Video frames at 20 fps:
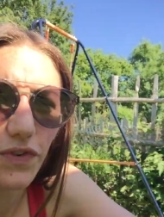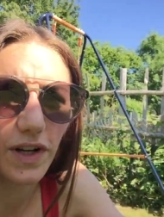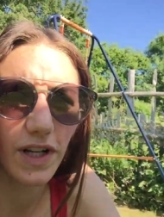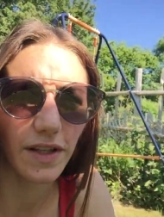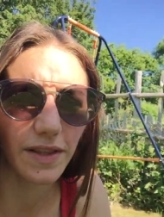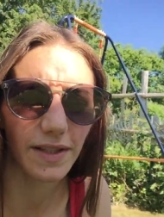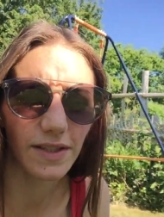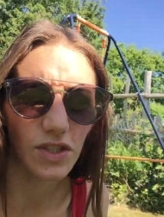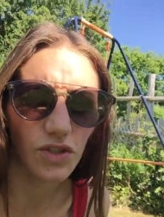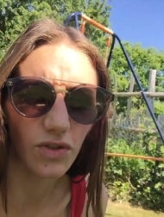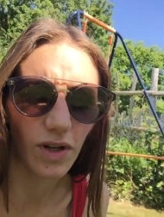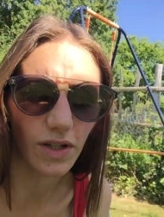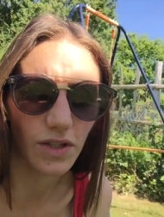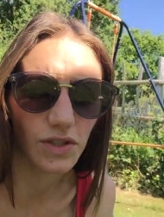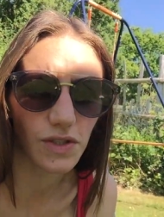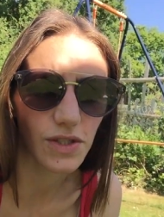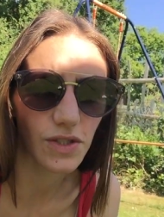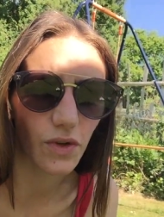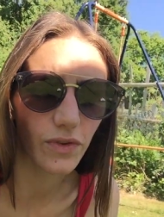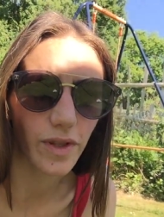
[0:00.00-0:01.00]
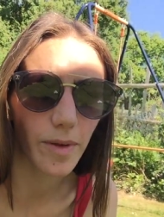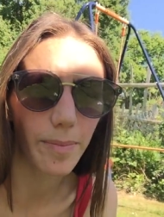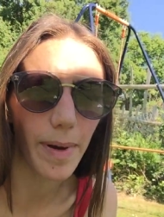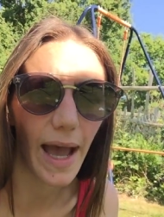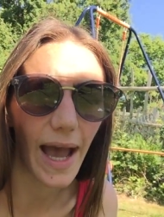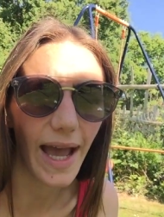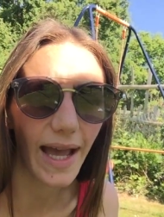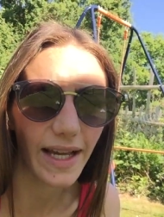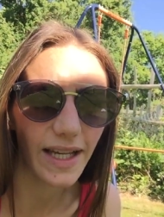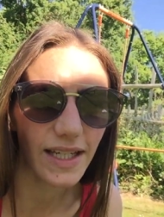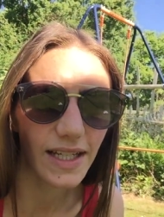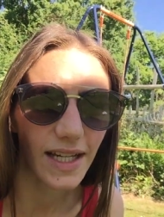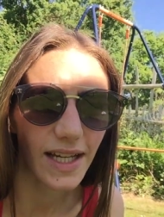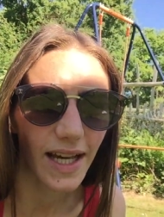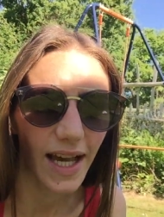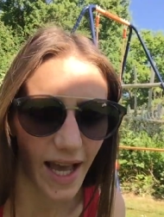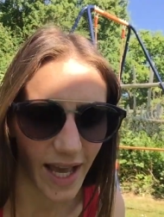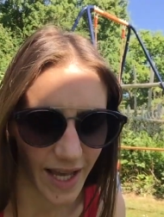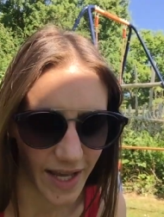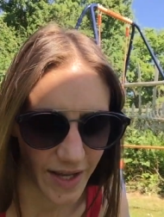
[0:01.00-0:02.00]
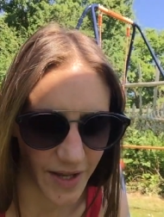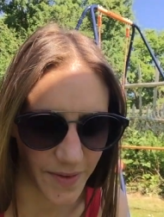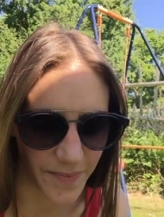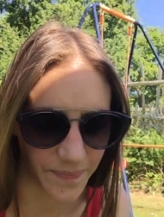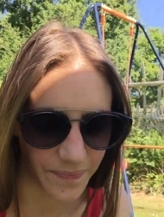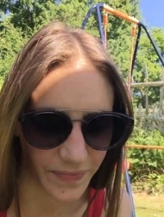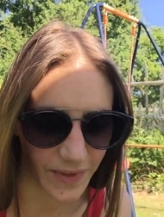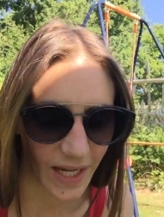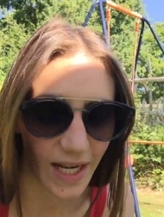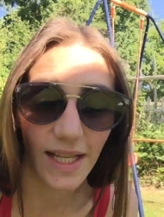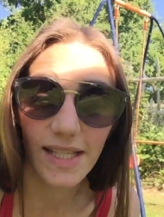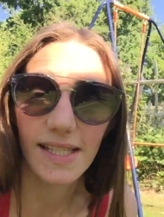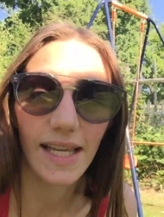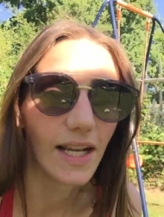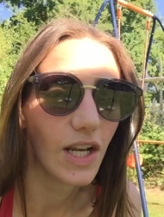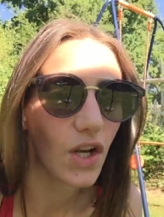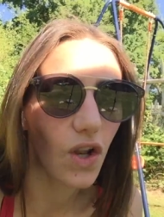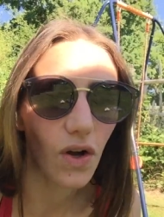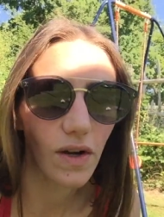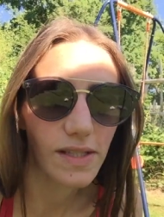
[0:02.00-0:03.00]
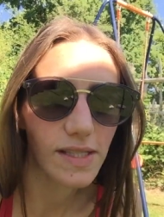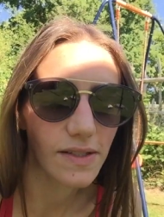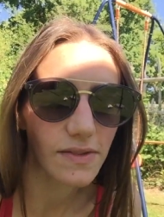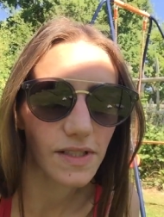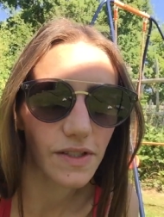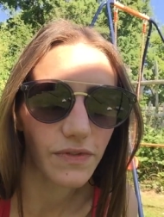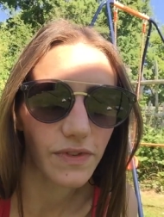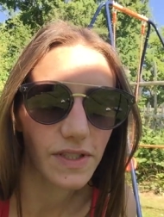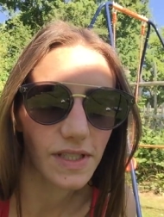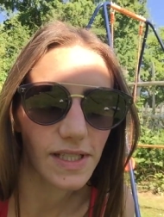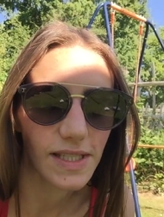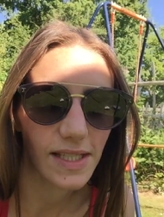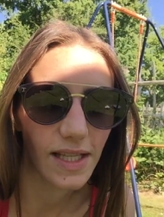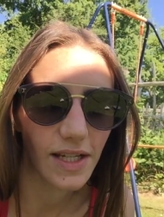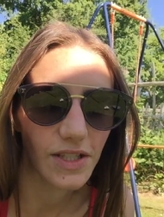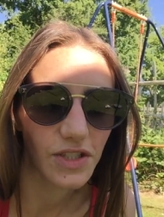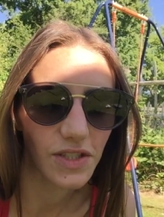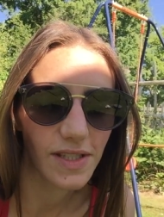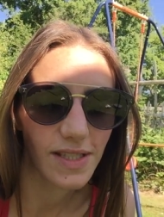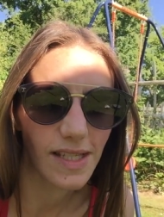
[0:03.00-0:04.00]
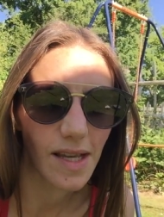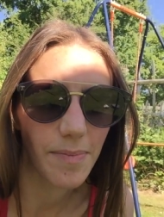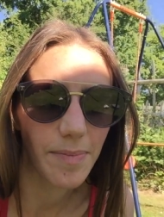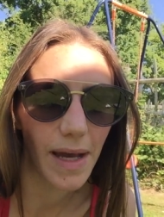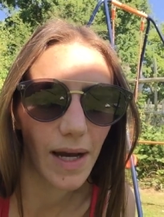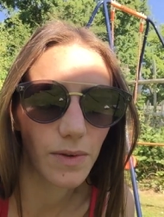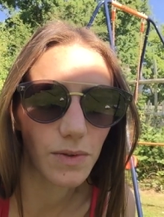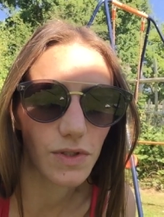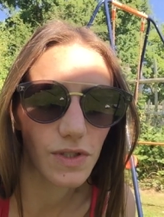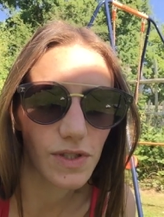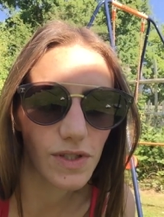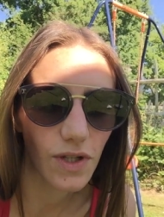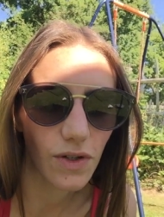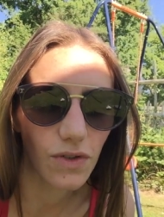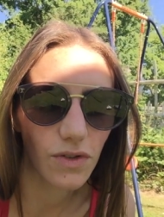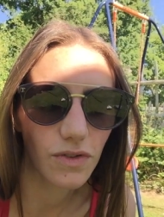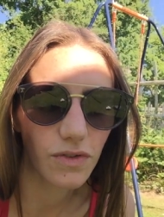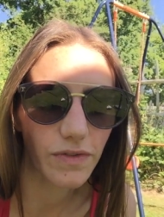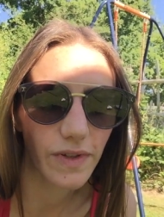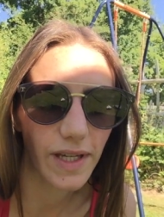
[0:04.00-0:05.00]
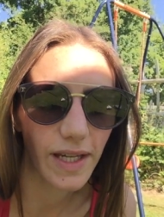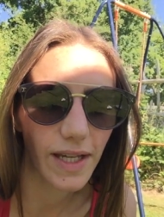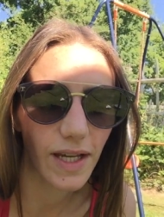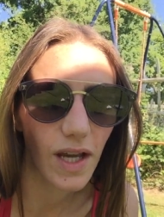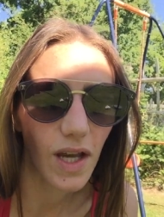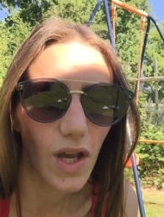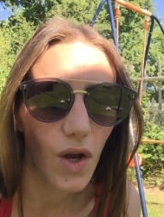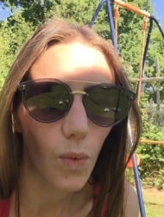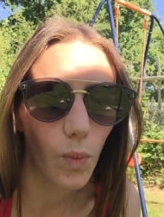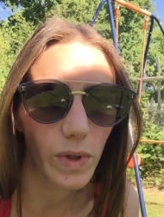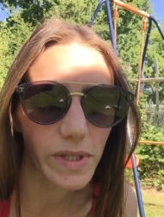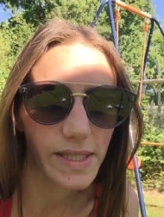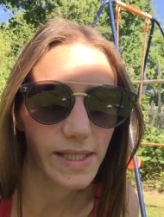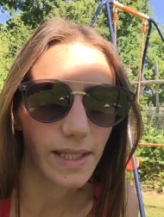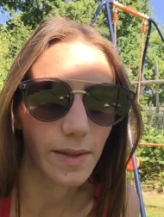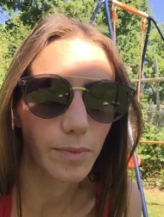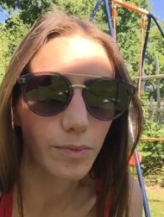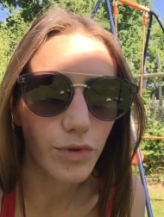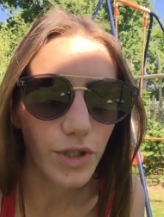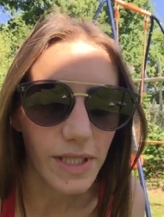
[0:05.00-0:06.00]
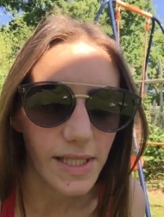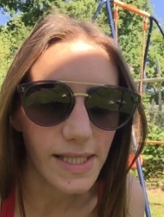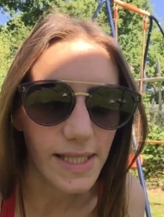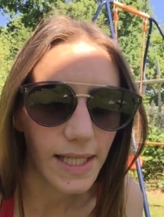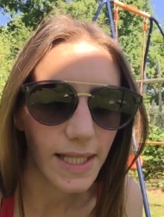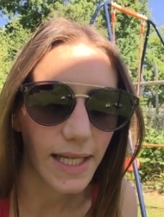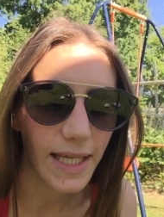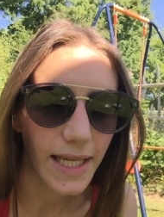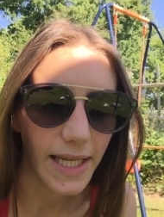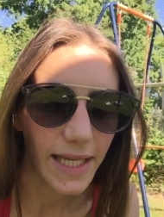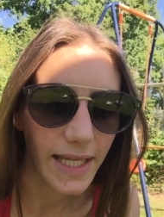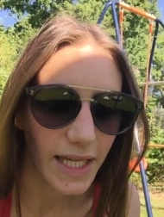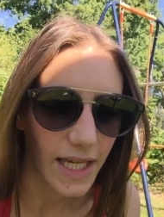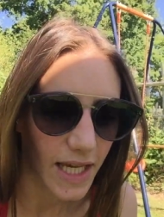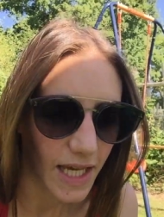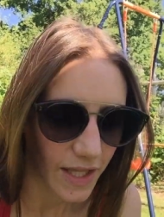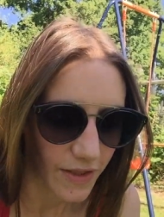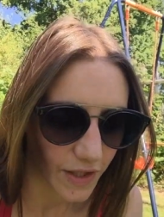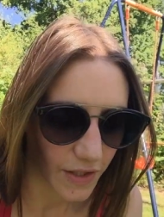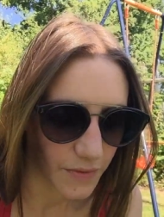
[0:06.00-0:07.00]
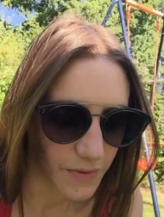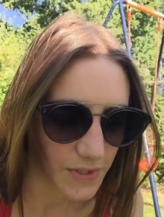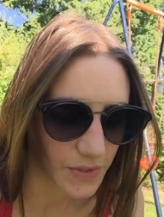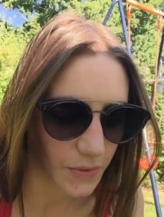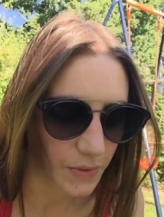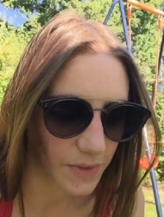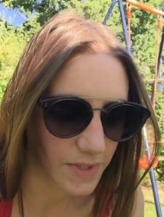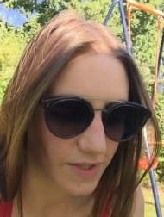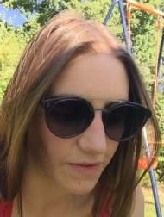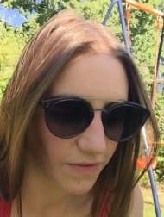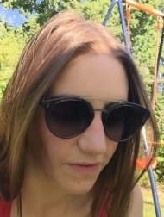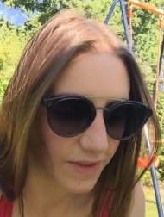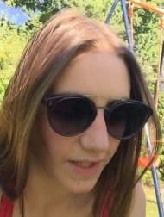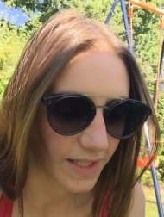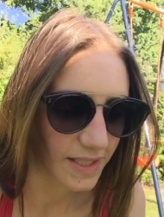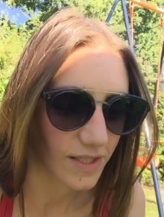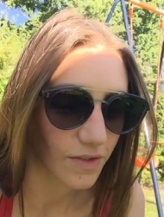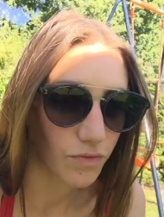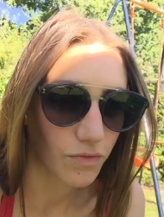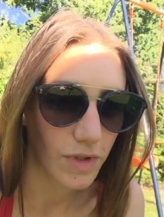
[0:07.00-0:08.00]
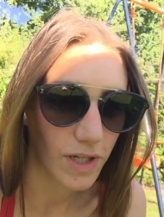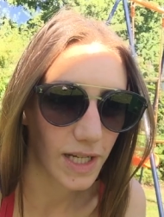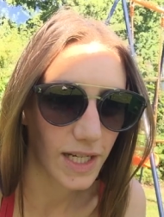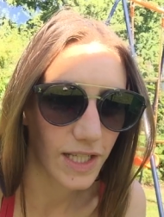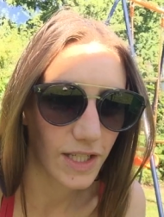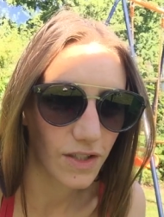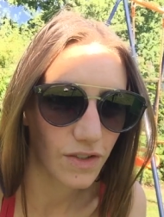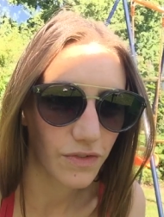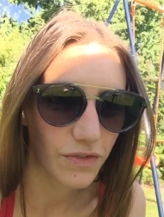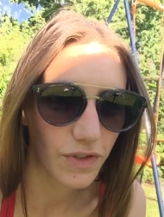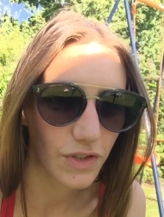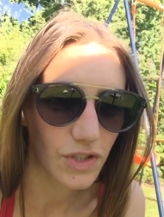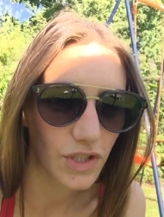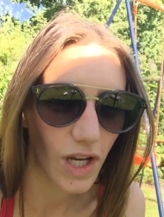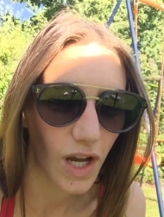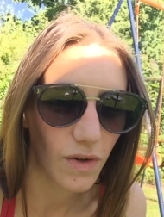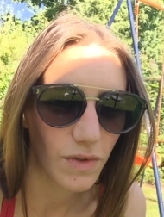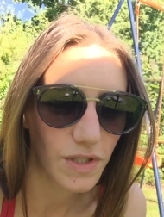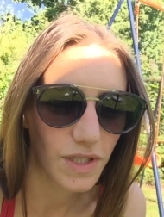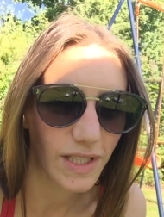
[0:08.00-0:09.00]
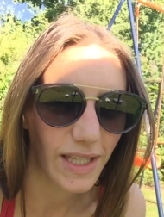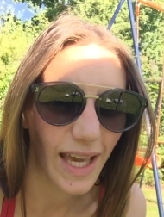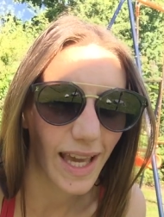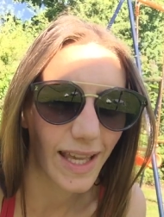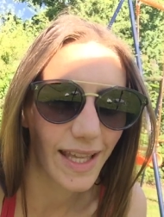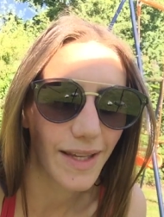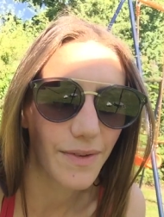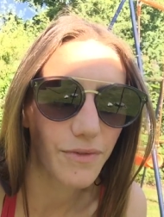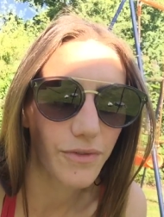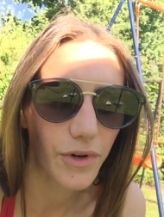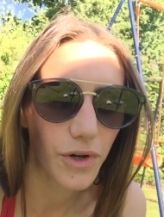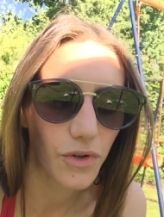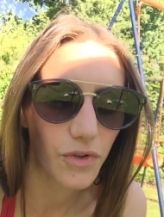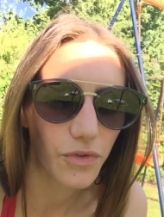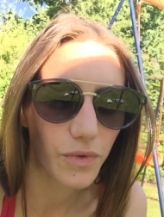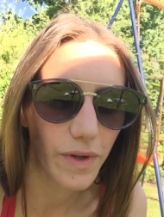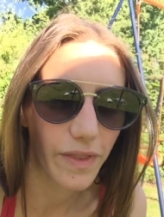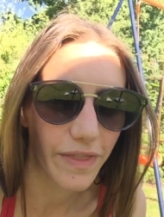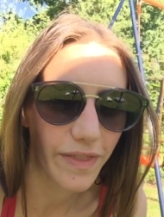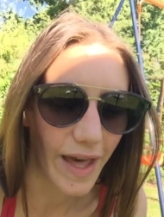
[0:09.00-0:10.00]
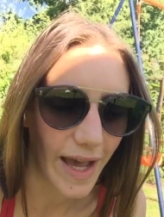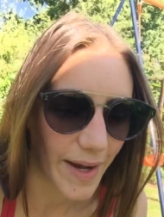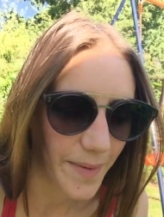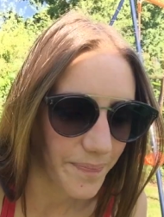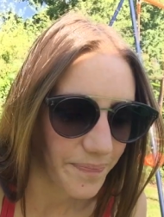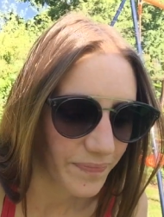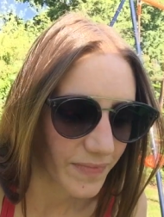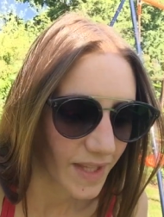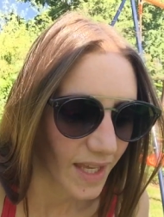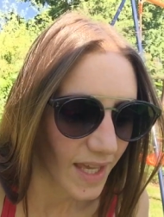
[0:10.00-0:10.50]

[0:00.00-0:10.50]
follow the instructions on the pack. Um, and like I say, lots of different discussions about dissolving, whisking briskly, those sorts of things. So really good for your child to get involved with that.